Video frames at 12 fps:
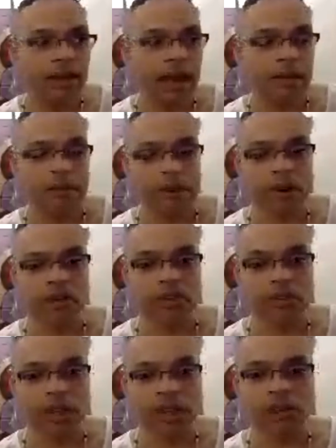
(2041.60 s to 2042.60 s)
that
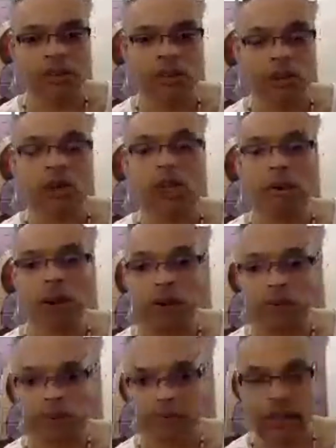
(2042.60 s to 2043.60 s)
person is a real
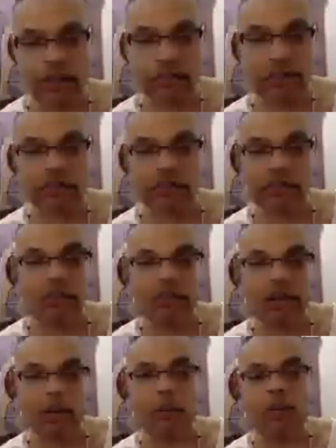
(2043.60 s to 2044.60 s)
person and that
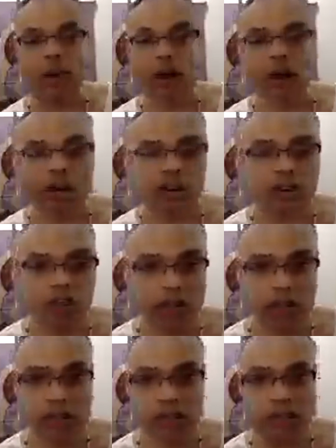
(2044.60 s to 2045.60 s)
they are
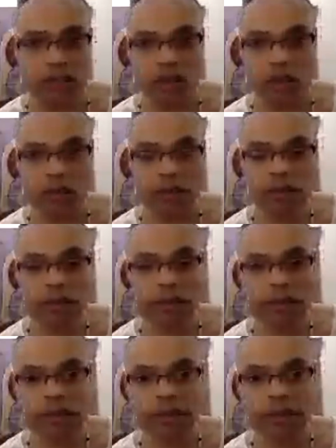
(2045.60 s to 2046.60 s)
external from you.
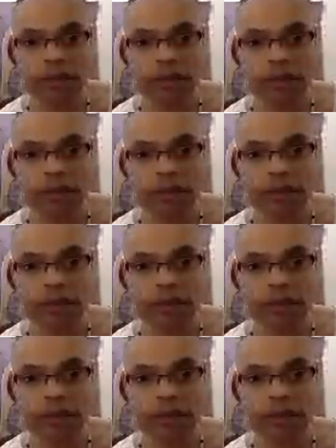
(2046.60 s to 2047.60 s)
No,
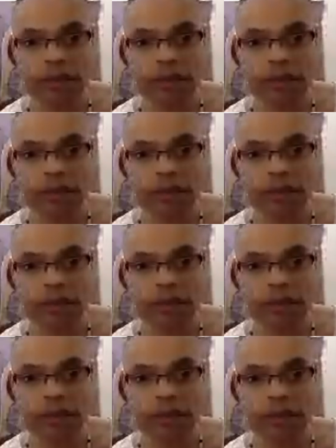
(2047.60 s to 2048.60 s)
that's not true.
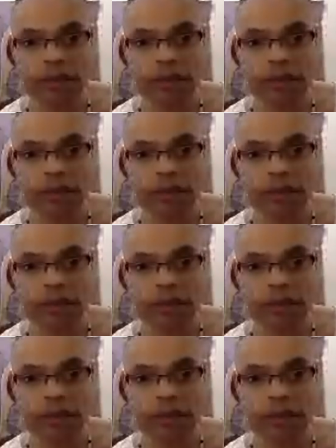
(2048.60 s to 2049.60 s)
There's only
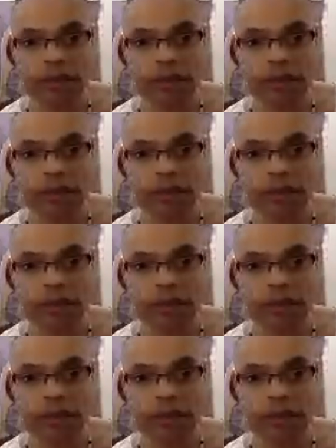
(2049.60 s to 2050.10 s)
the one.